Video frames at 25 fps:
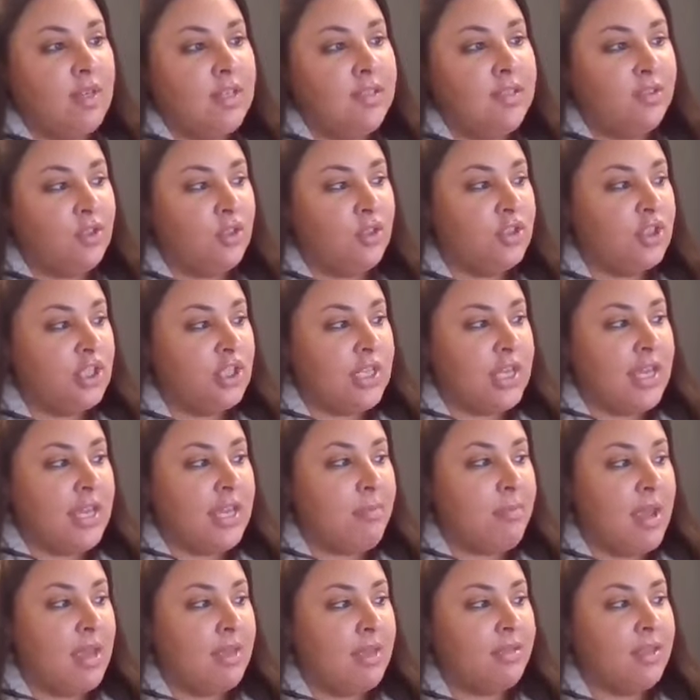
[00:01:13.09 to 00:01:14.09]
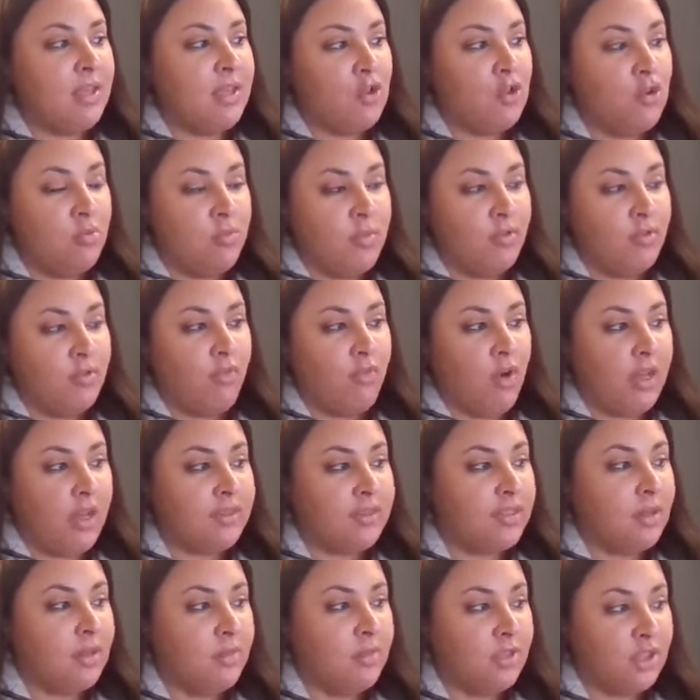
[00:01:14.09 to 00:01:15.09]
Research Team at the Human
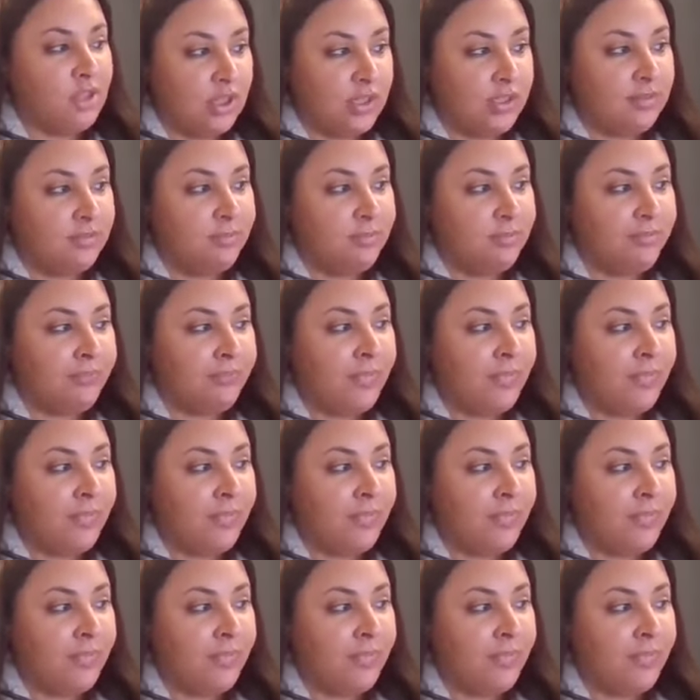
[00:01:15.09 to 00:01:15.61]
Rights Commission.